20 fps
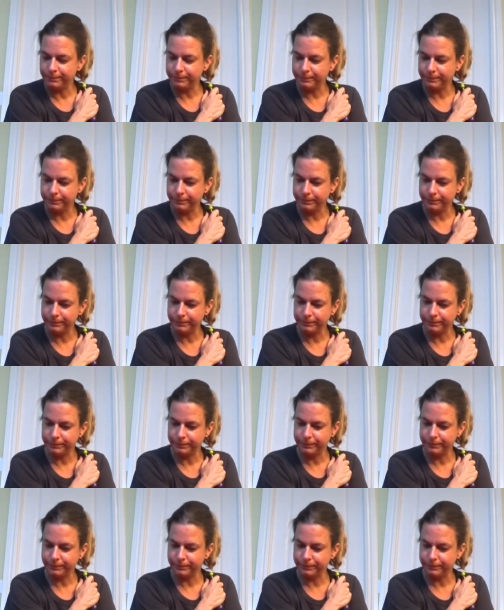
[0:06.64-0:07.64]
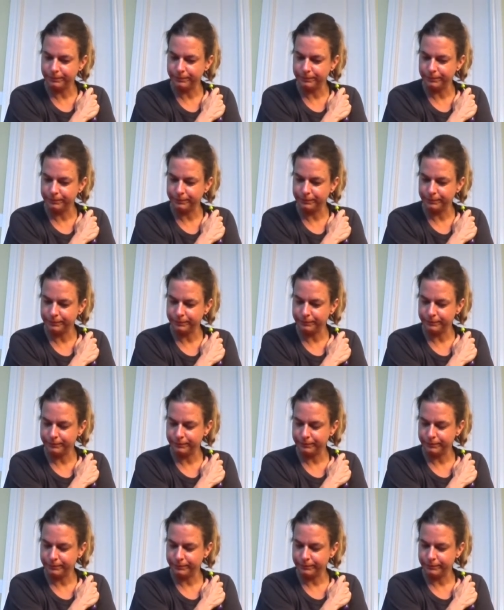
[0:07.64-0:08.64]

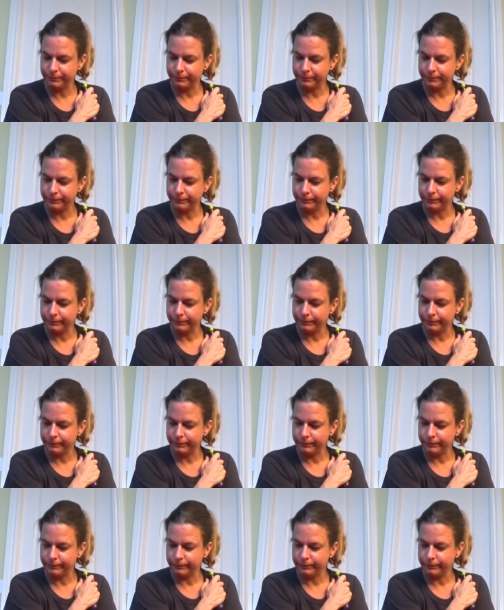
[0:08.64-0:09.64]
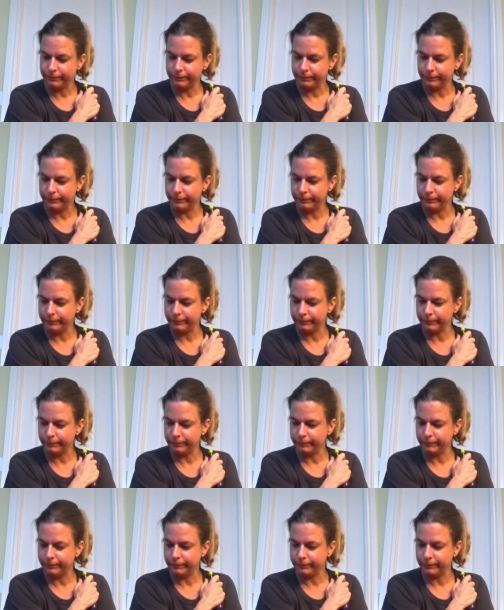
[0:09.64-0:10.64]

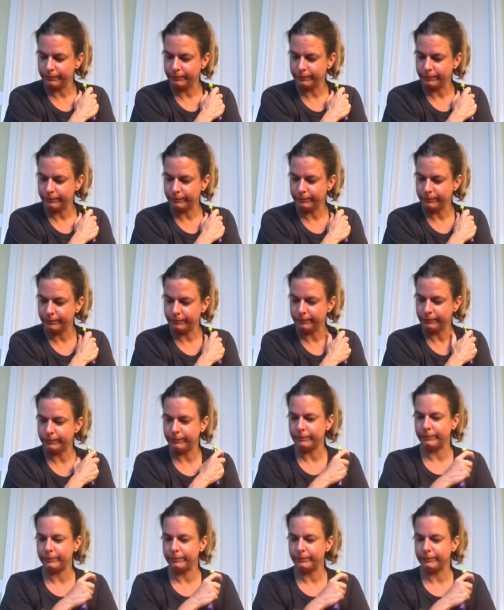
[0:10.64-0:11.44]
[no speech]